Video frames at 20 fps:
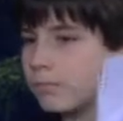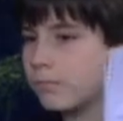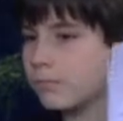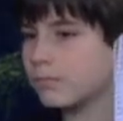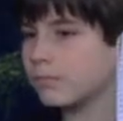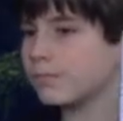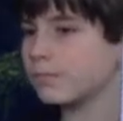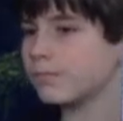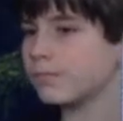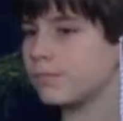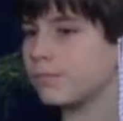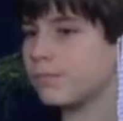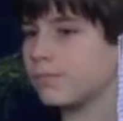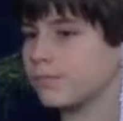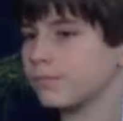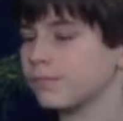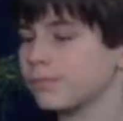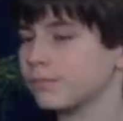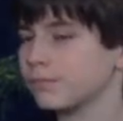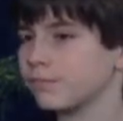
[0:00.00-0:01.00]

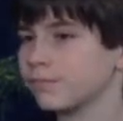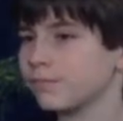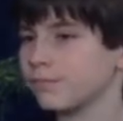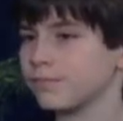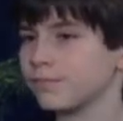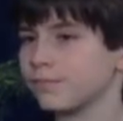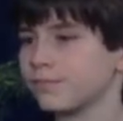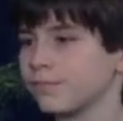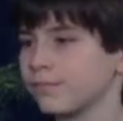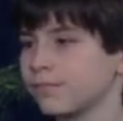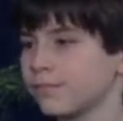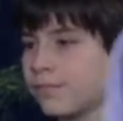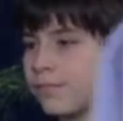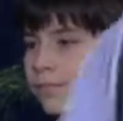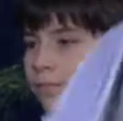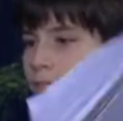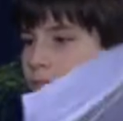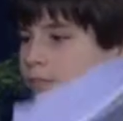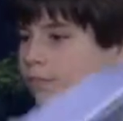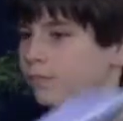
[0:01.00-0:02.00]

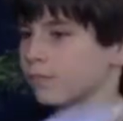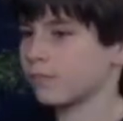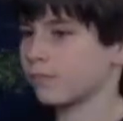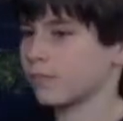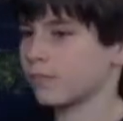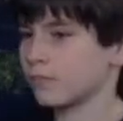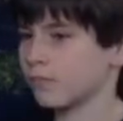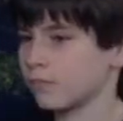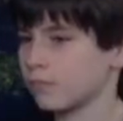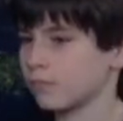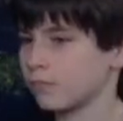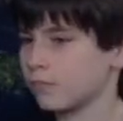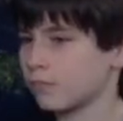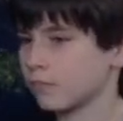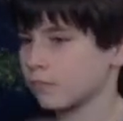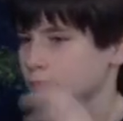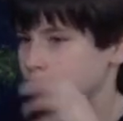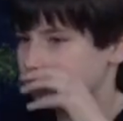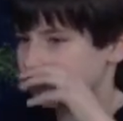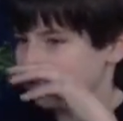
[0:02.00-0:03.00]

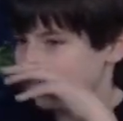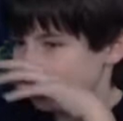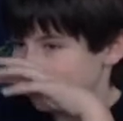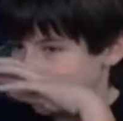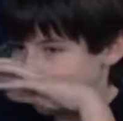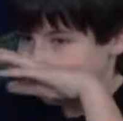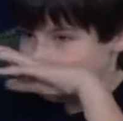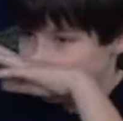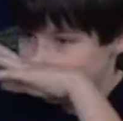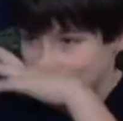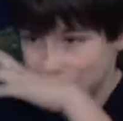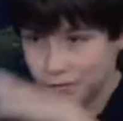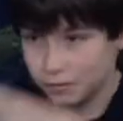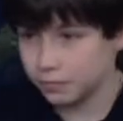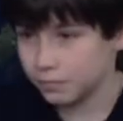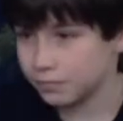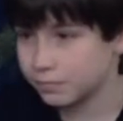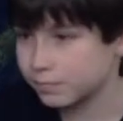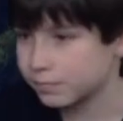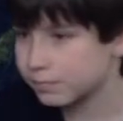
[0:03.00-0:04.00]

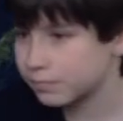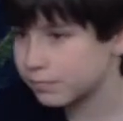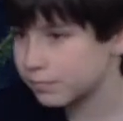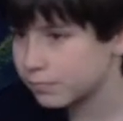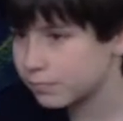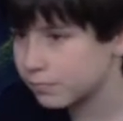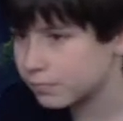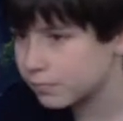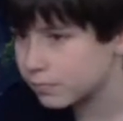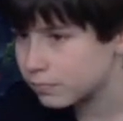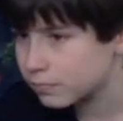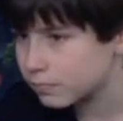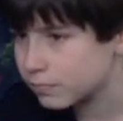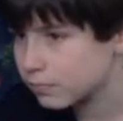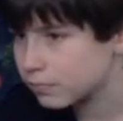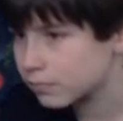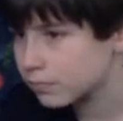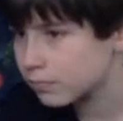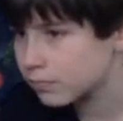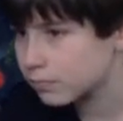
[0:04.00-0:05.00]

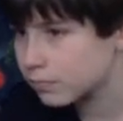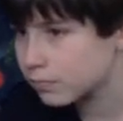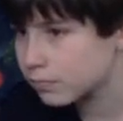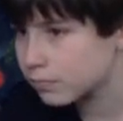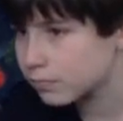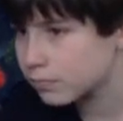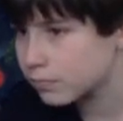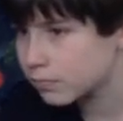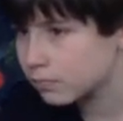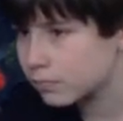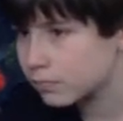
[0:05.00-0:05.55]
This person isn't speaking.